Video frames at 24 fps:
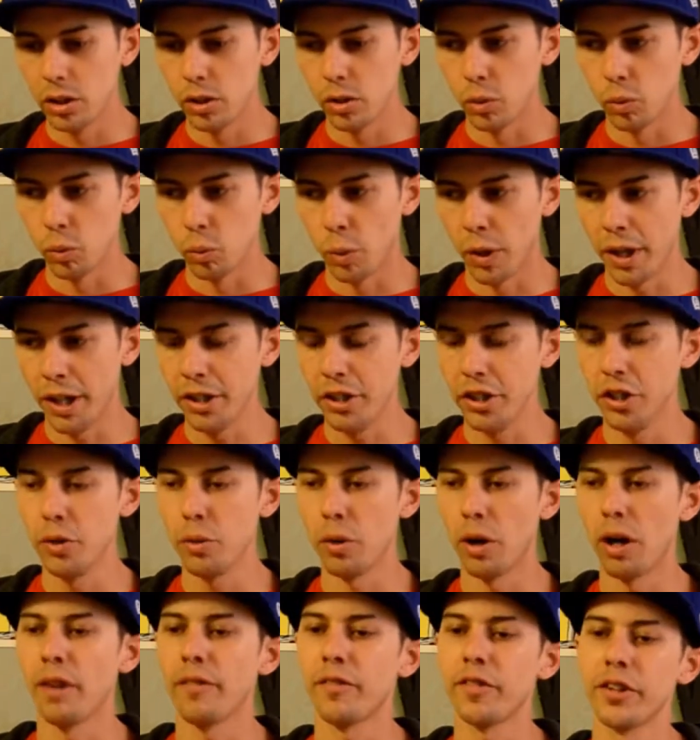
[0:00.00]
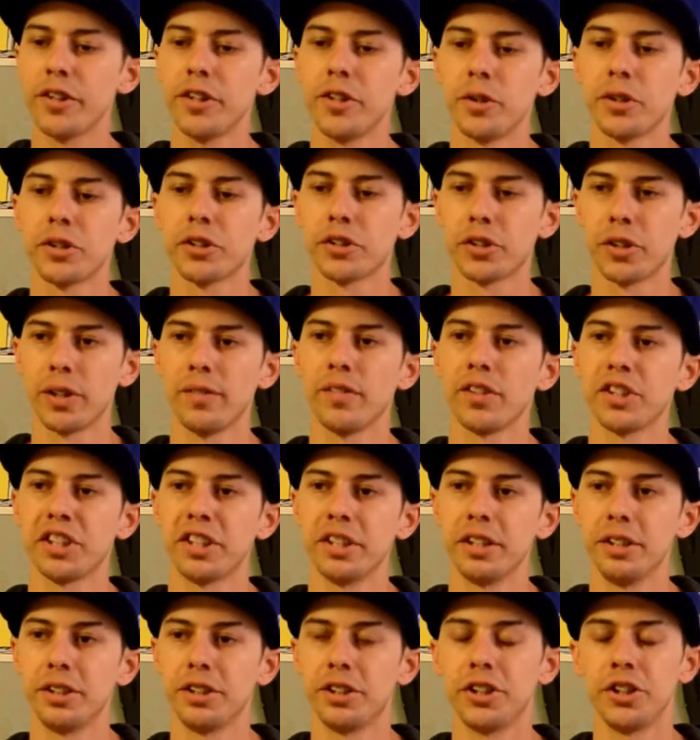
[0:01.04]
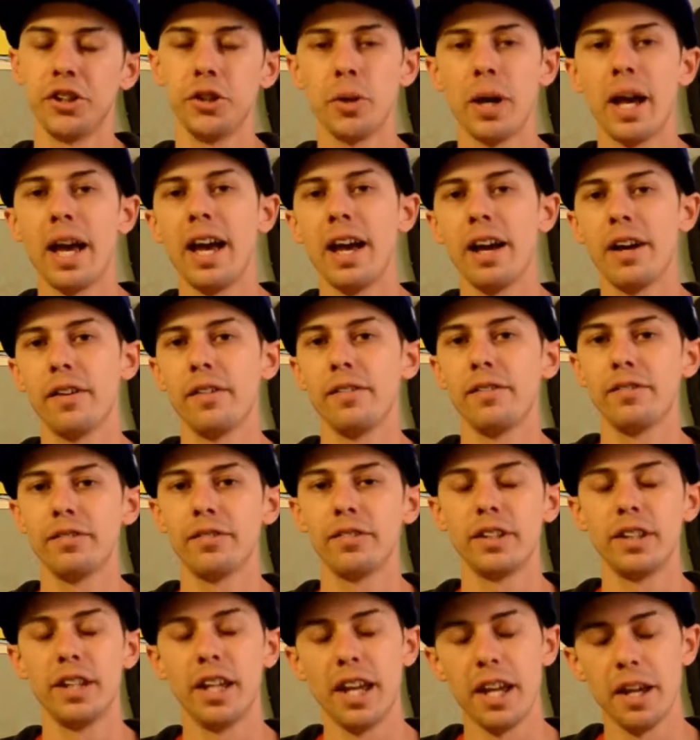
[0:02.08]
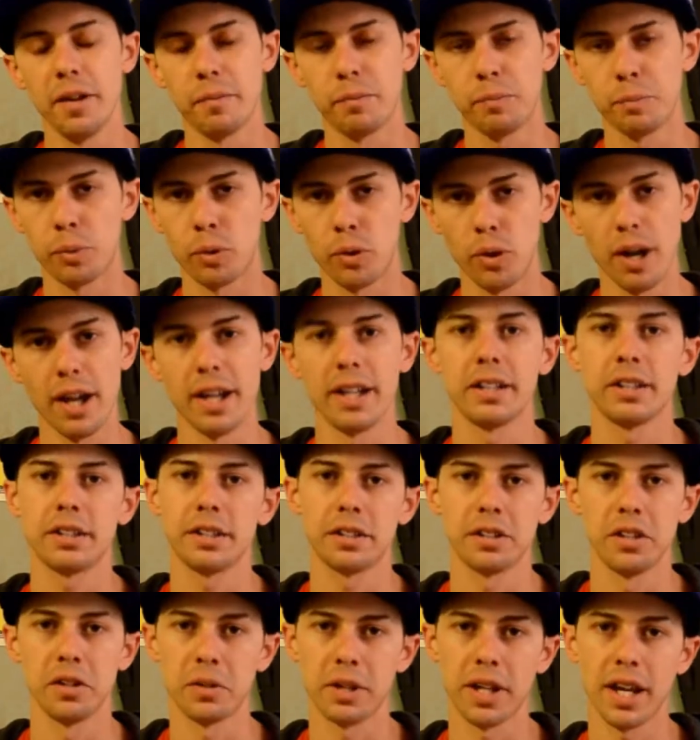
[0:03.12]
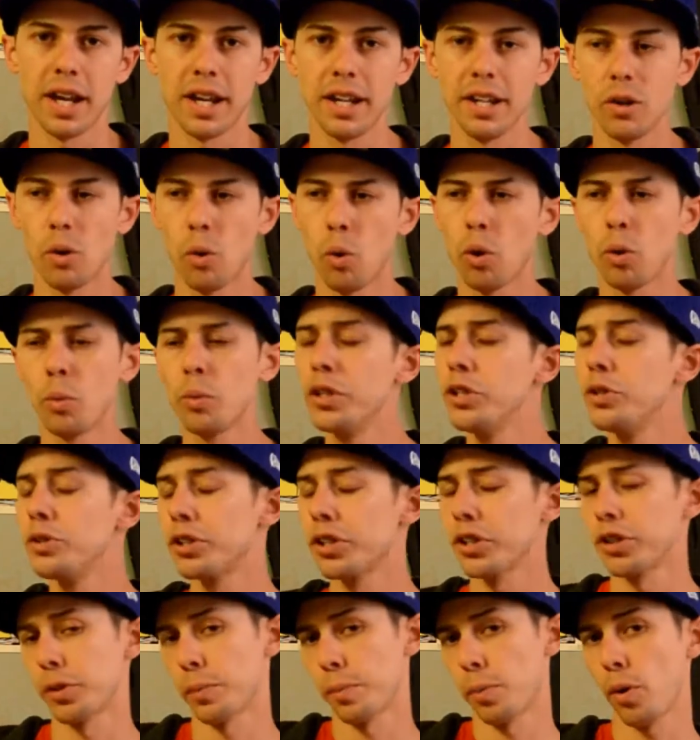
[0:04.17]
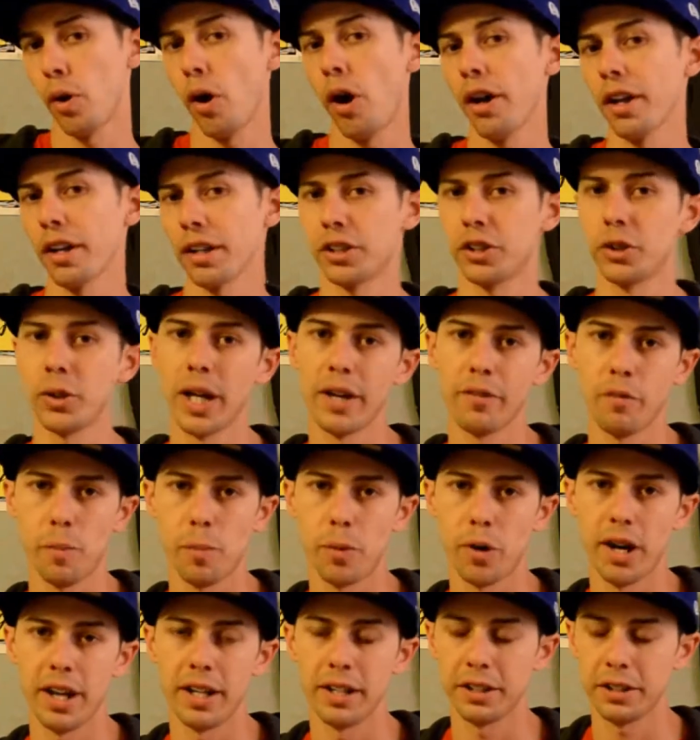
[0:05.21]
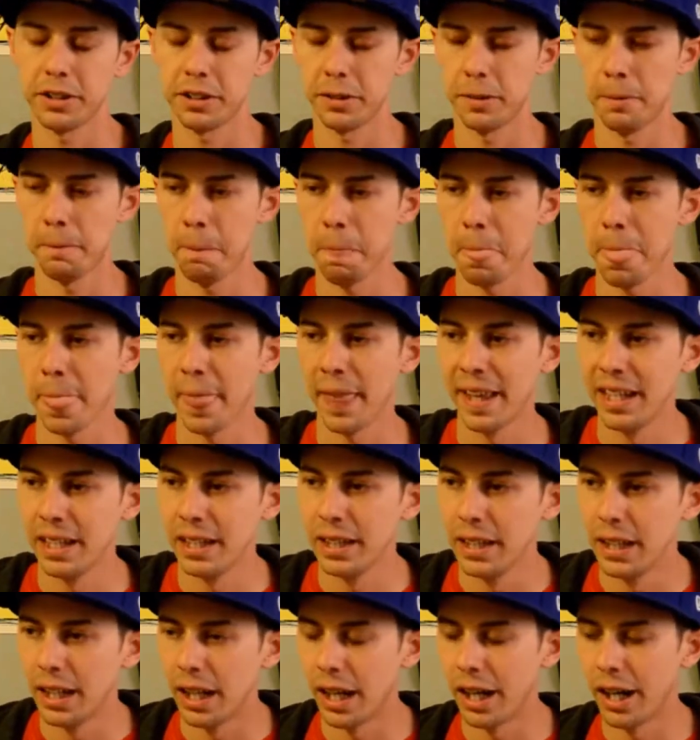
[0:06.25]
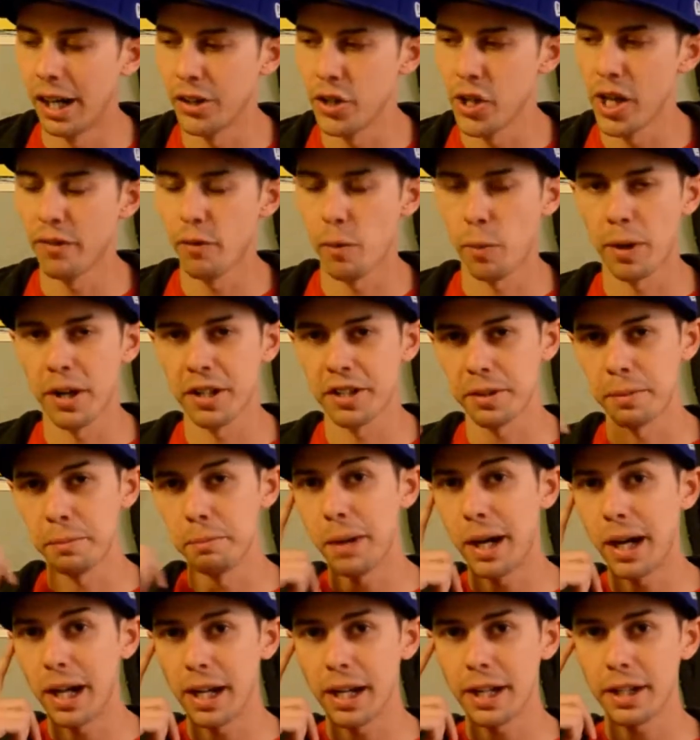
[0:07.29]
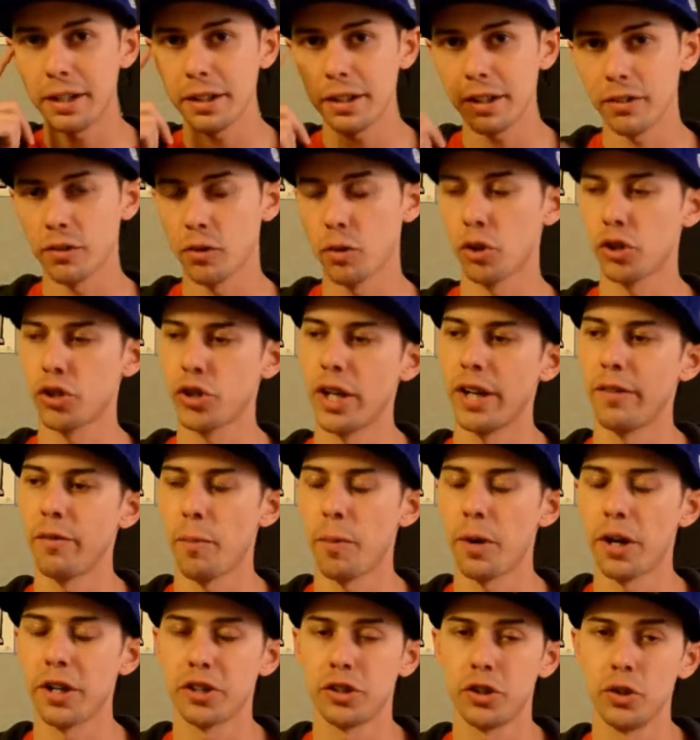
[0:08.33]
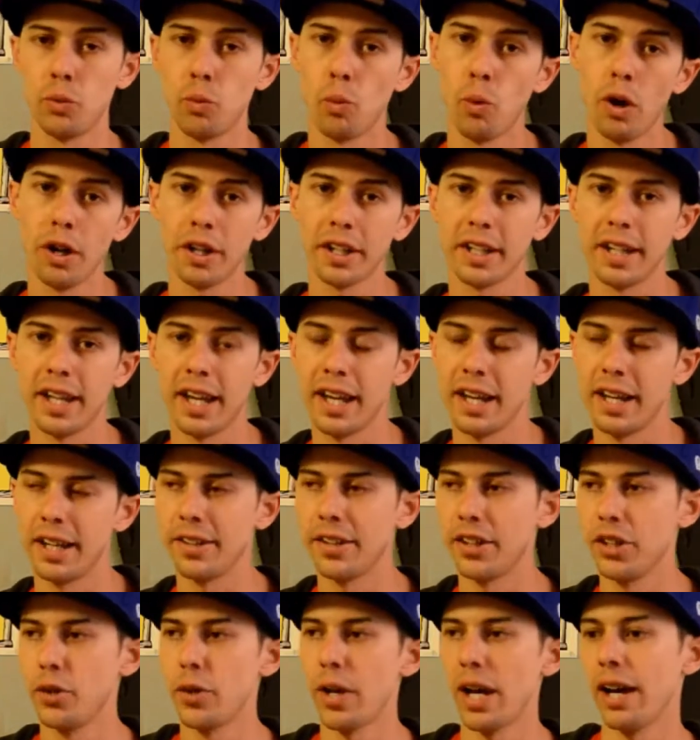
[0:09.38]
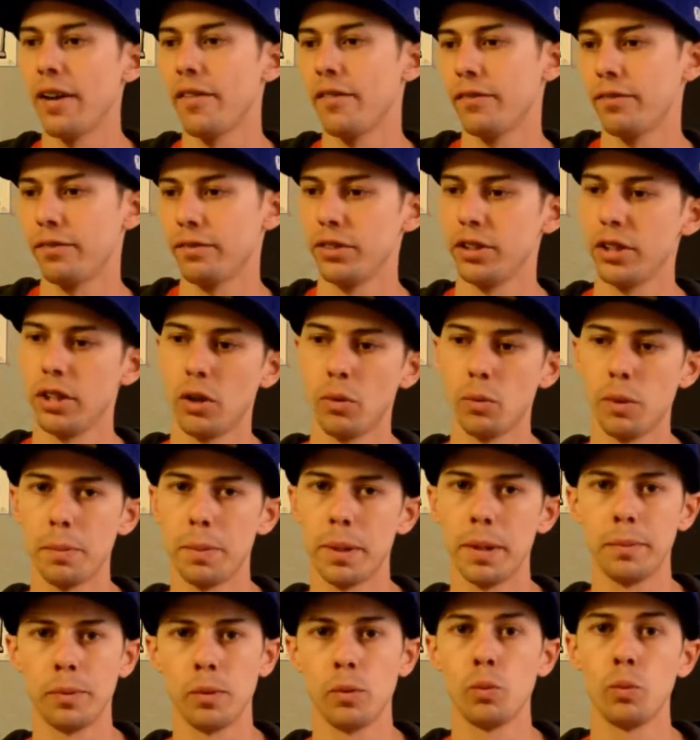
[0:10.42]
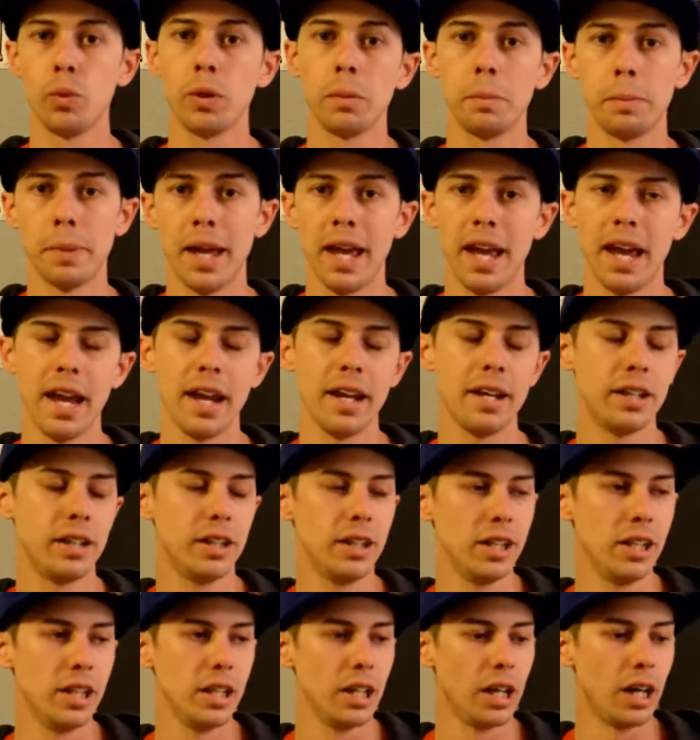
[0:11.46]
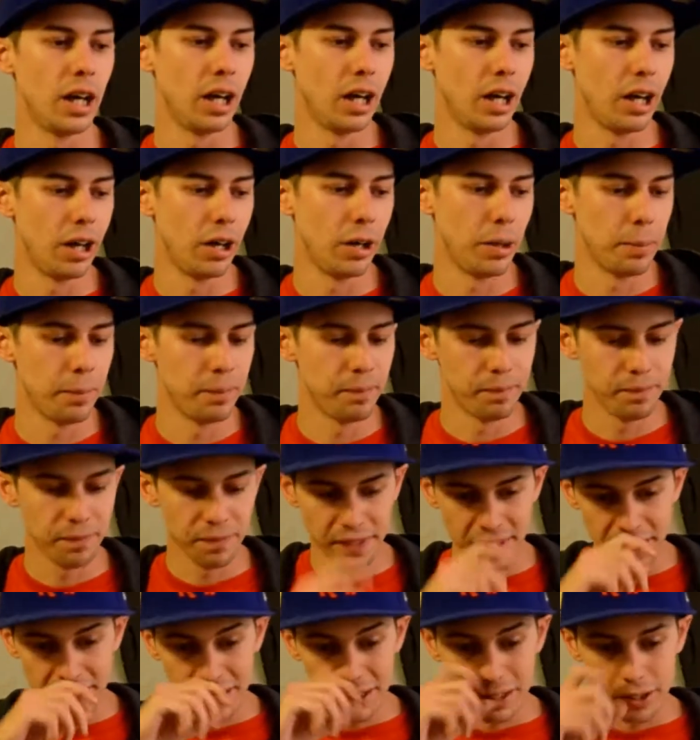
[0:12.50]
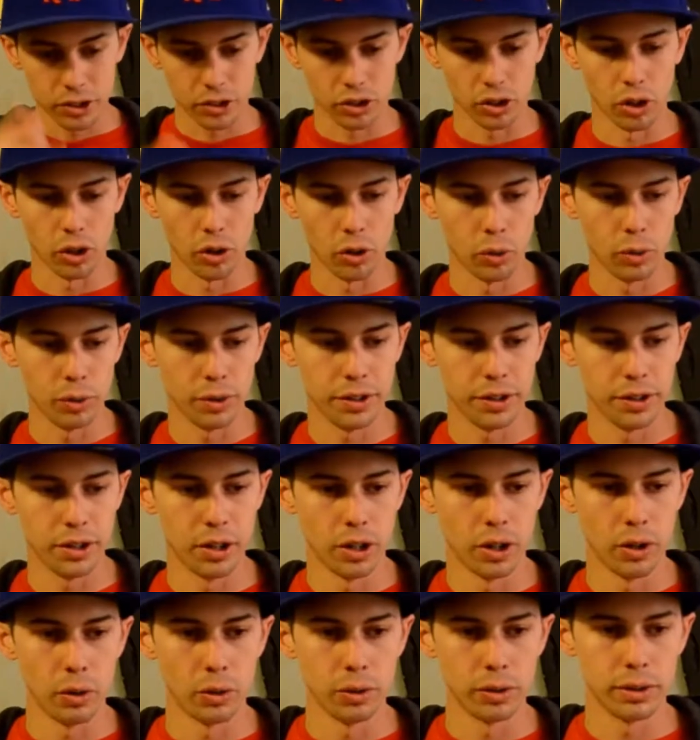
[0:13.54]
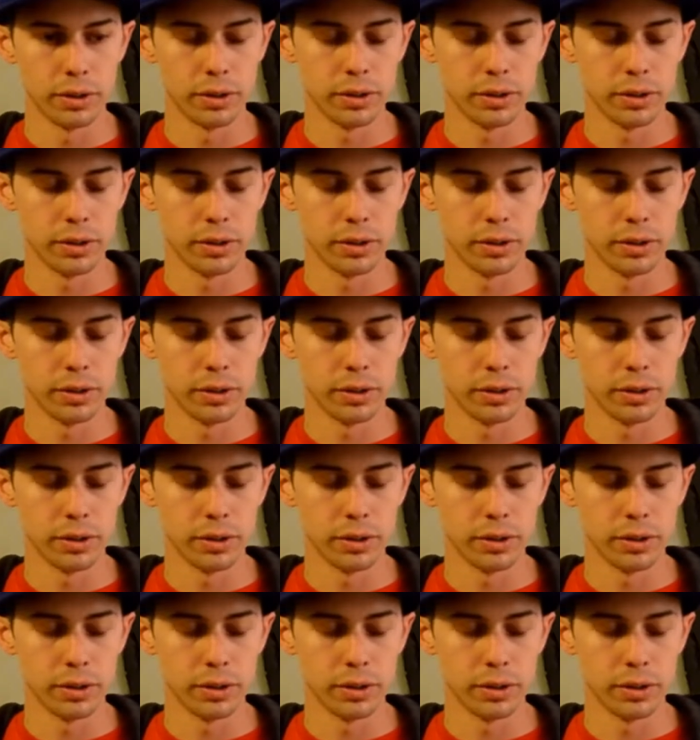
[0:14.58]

when you offer your services, you have a price. Okay, or when you sell your products, you have a price. Uh, you have a price in mind. Of course, you have a price you want to get, and then you have you know what people will pay. Um, so you know